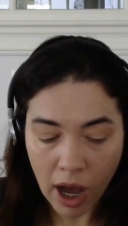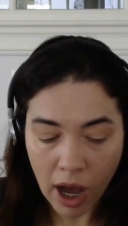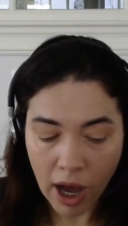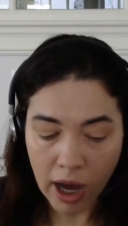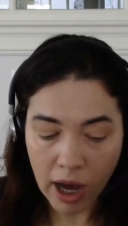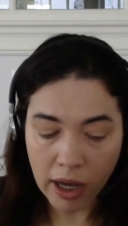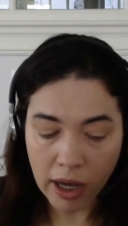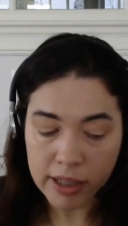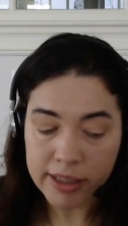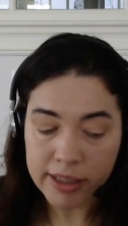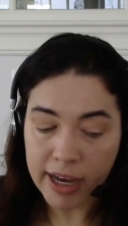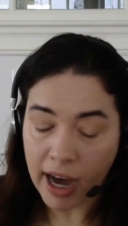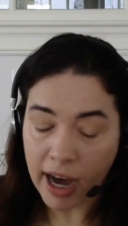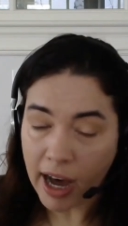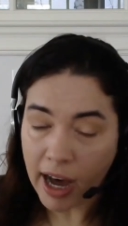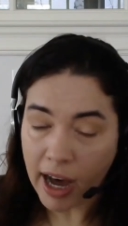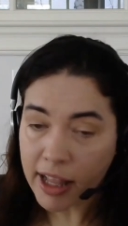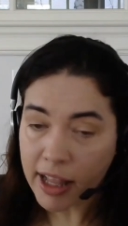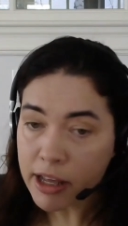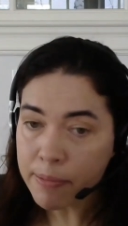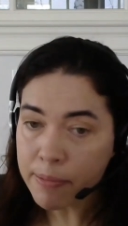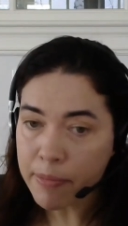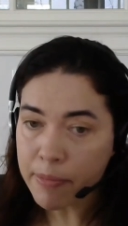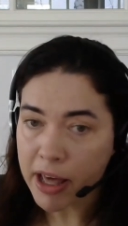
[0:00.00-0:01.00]
Uh, the
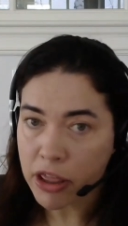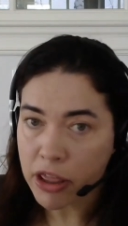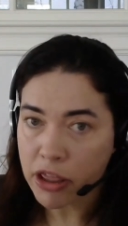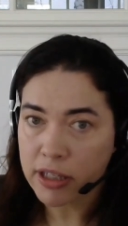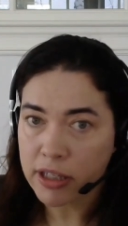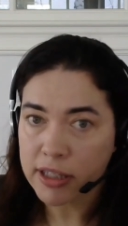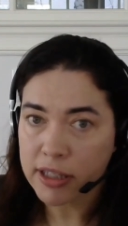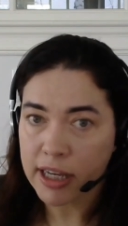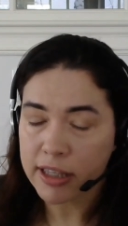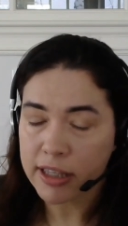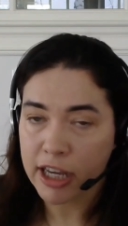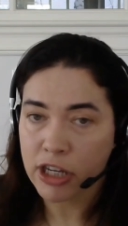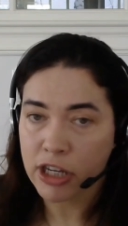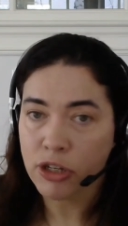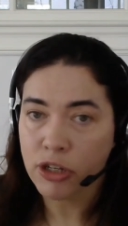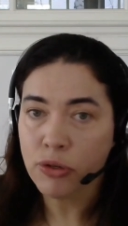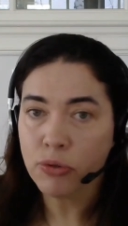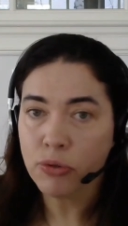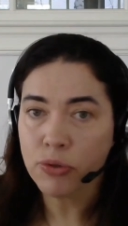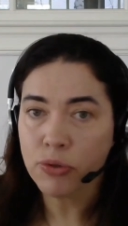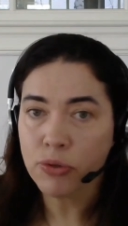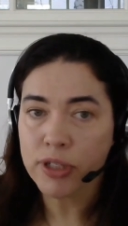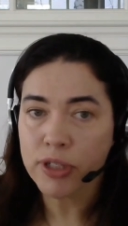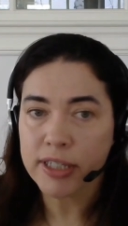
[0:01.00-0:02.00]
other method that I
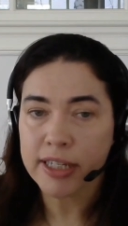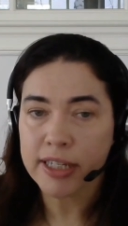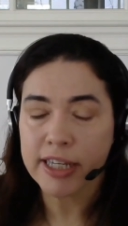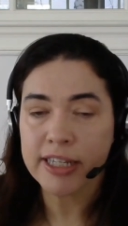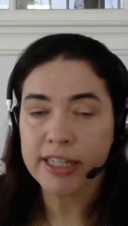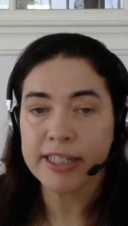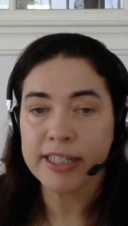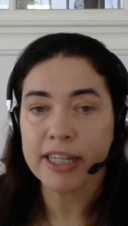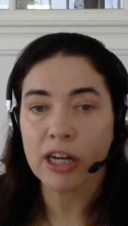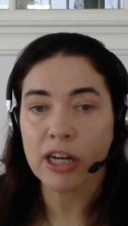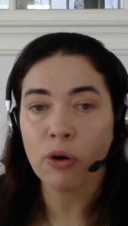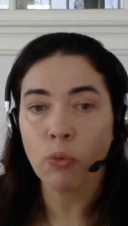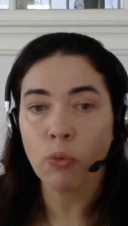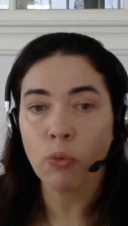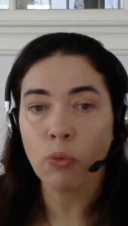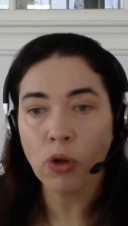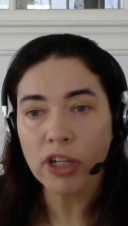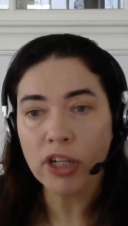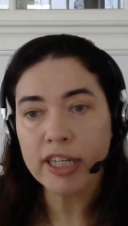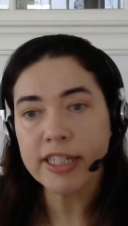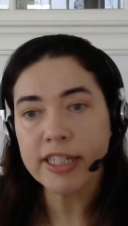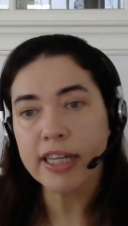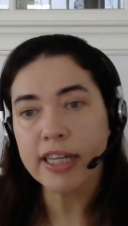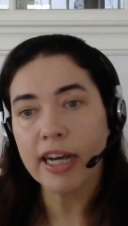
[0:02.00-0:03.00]
used is the
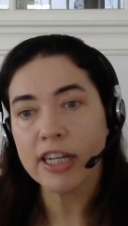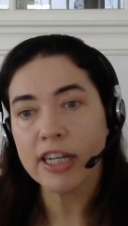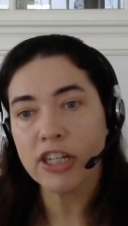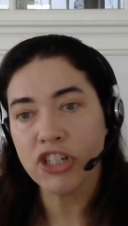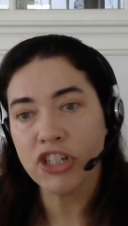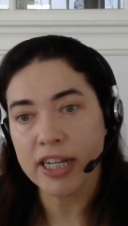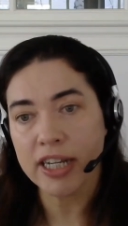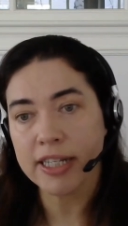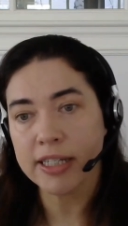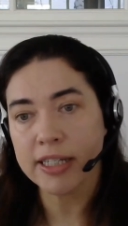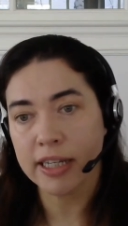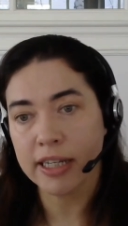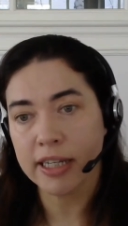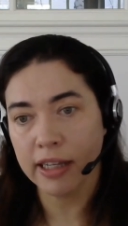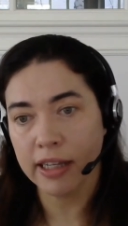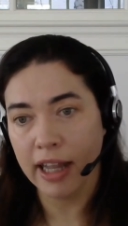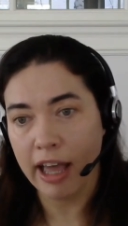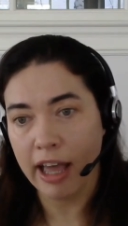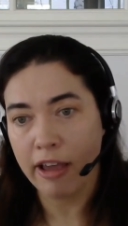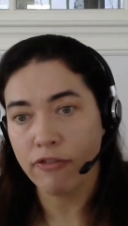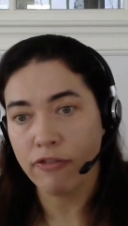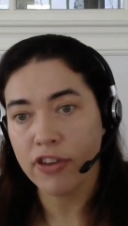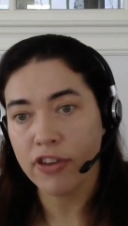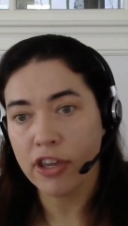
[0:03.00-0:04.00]
quality adjusted
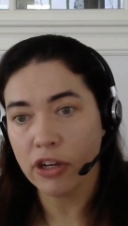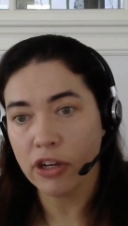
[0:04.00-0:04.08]
life